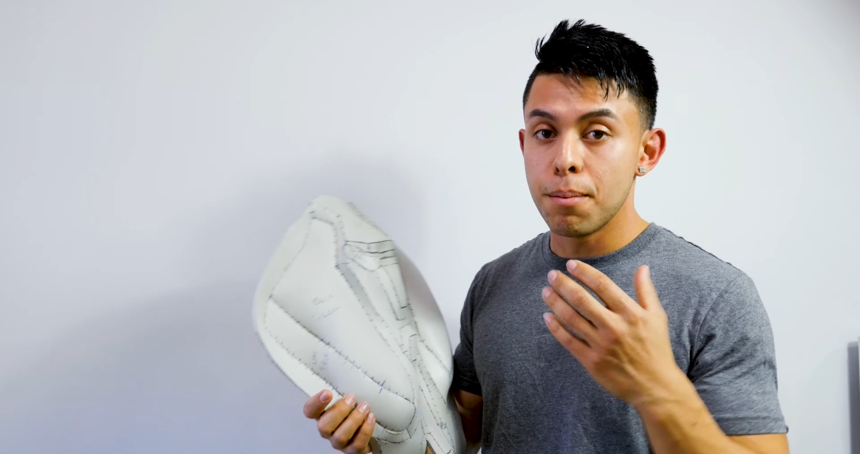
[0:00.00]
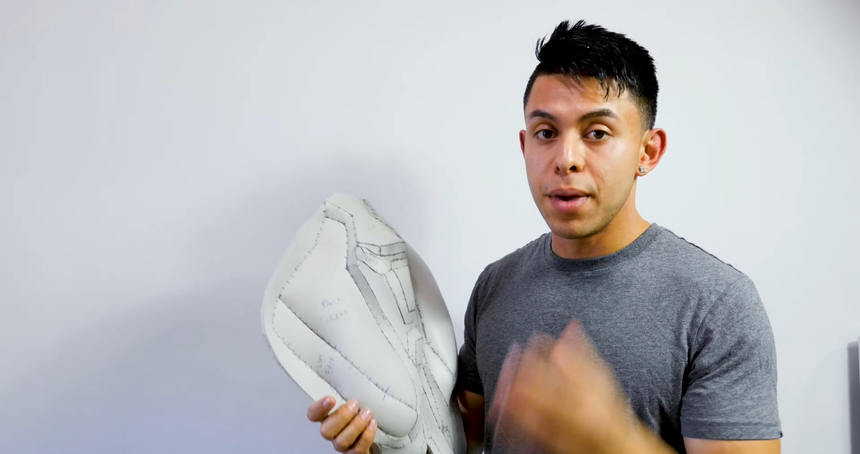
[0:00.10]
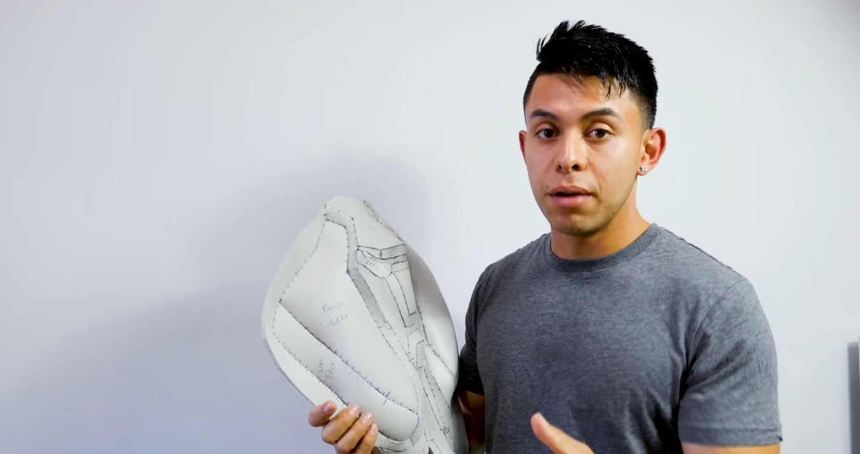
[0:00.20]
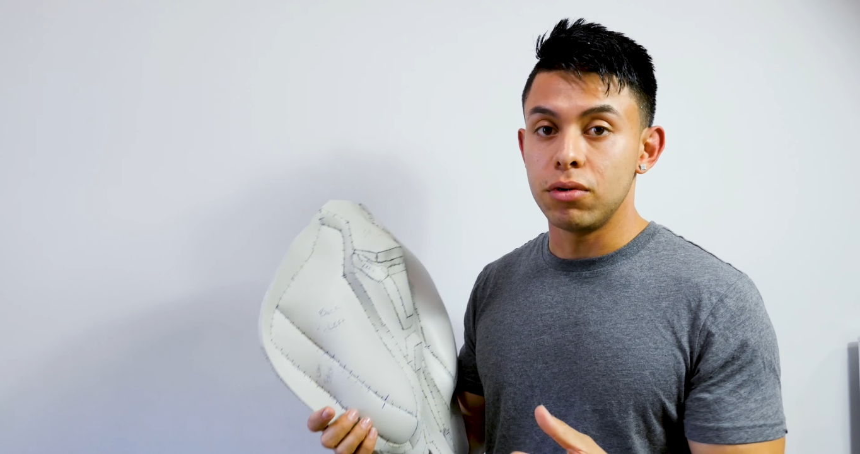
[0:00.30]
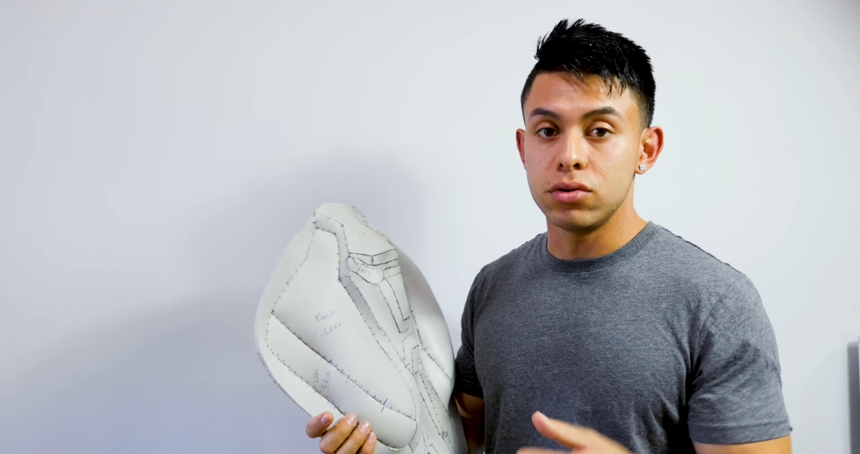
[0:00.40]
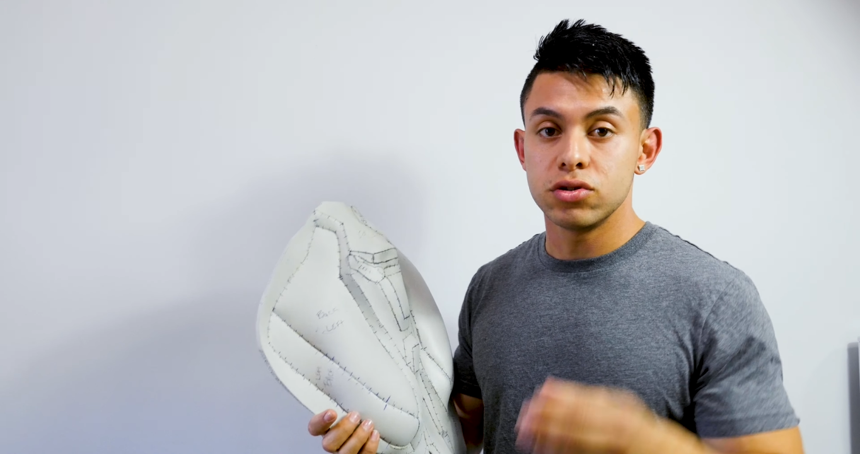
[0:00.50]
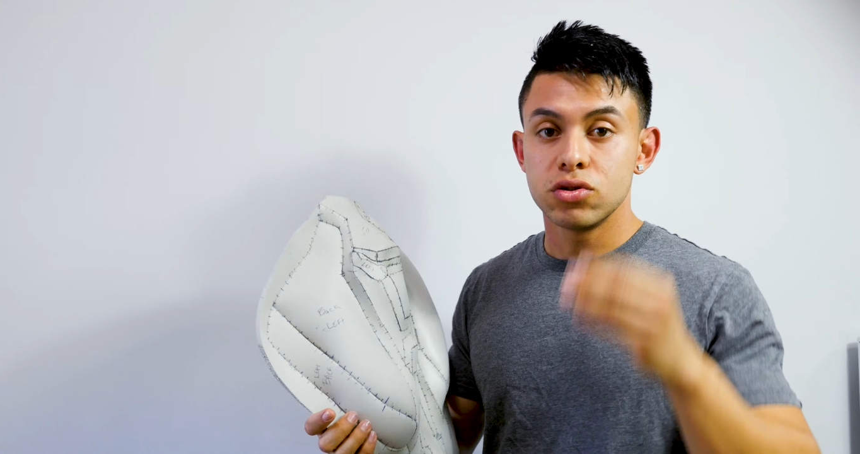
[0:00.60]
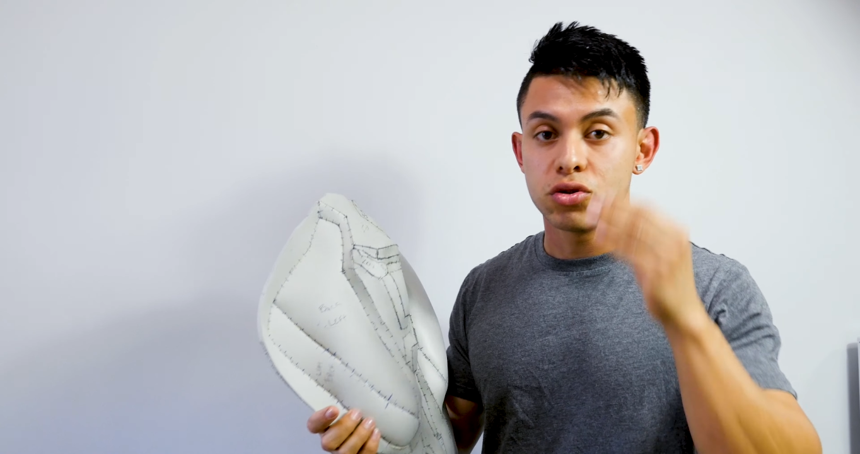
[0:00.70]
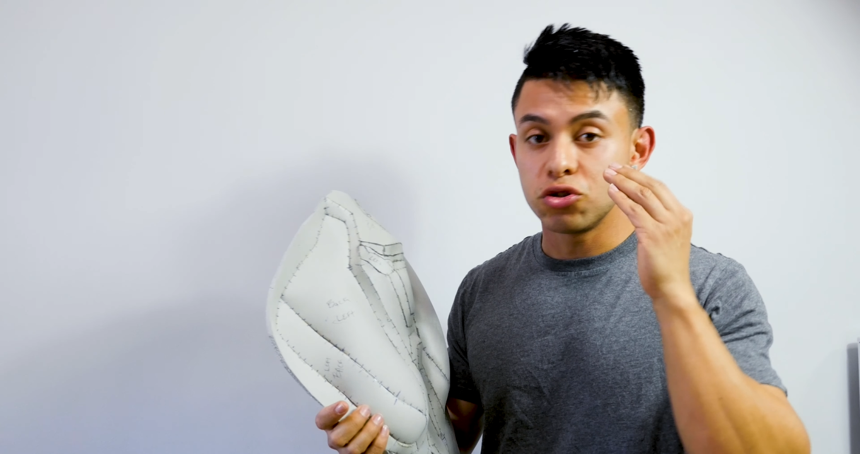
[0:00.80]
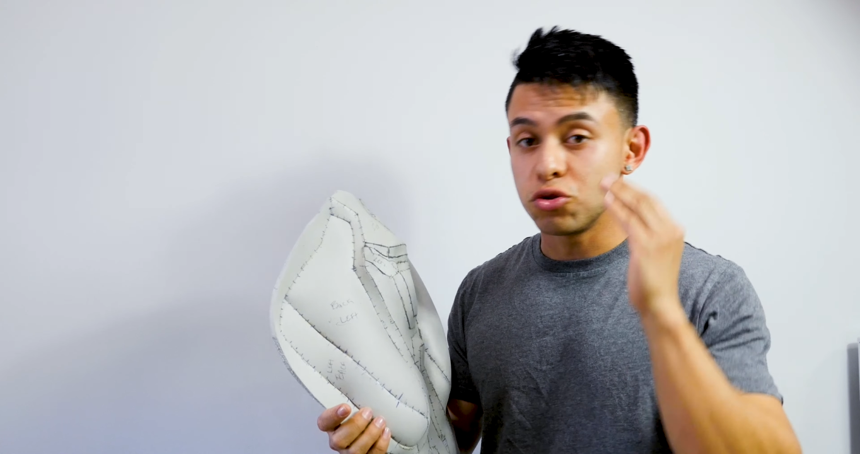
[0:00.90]

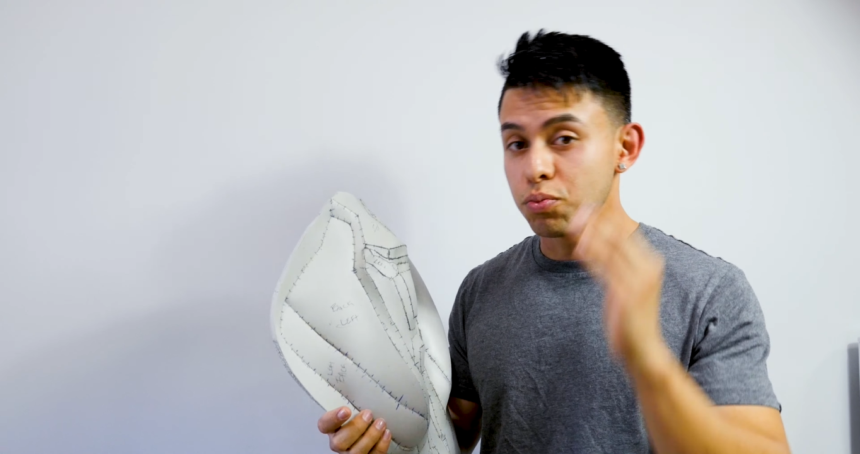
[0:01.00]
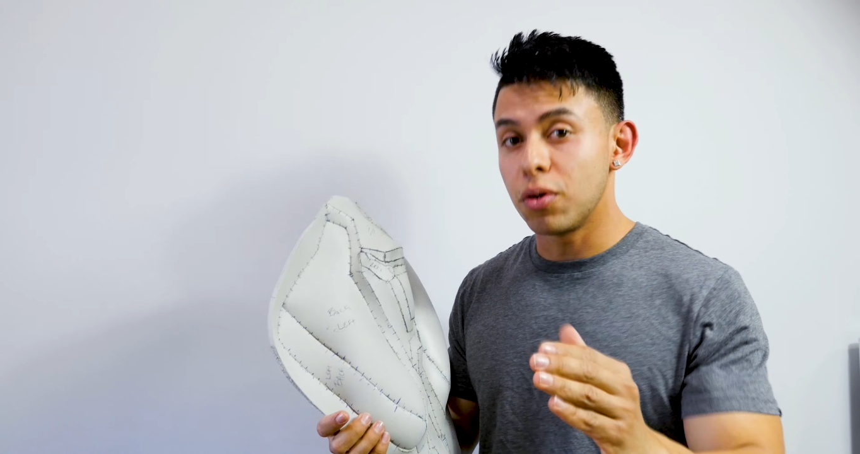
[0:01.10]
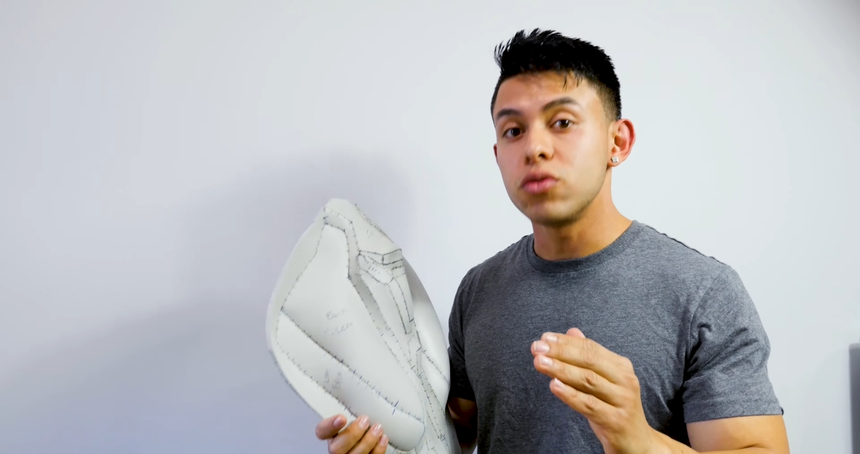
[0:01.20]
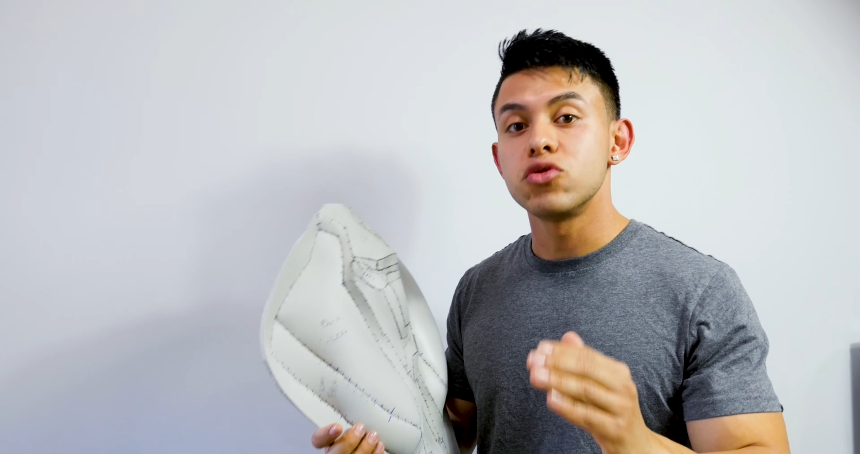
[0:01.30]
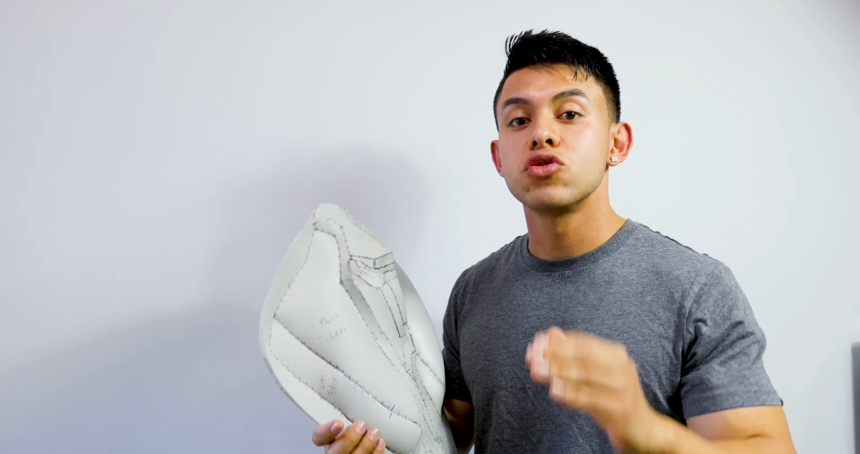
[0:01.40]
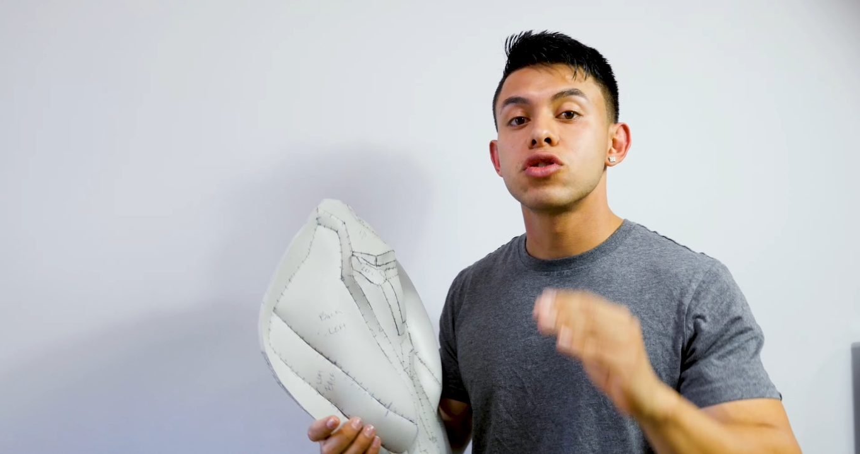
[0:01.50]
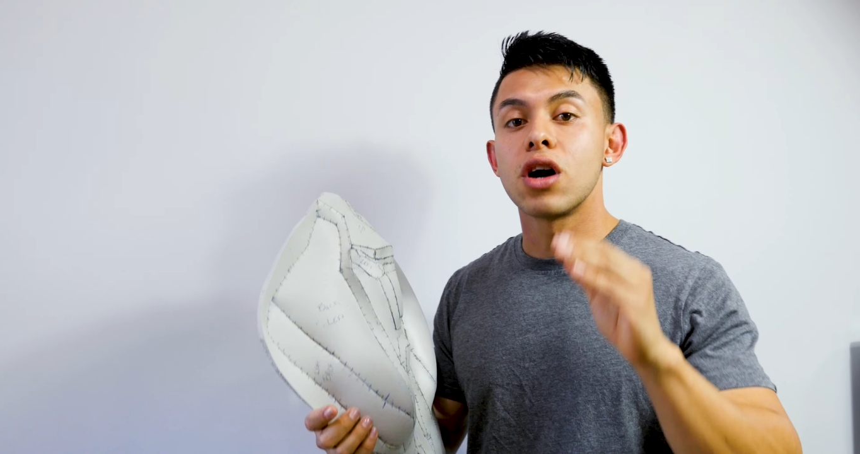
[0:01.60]
Bevels, you're supposed to